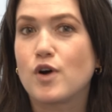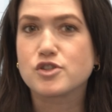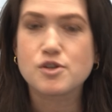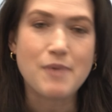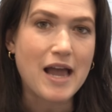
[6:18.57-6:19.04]

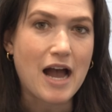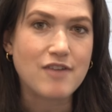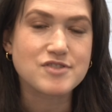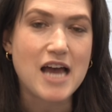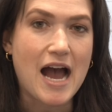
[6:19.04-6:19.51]
also might
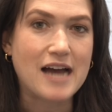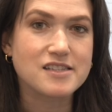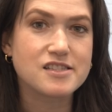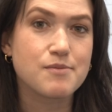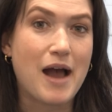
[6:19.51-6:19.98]
have to
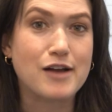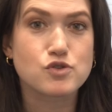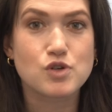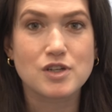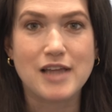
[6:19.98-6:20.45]
add some
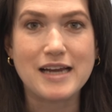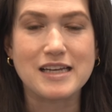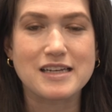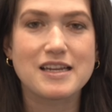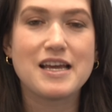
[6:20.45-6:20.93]
extra
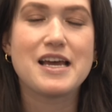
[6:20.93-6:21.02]
lighting.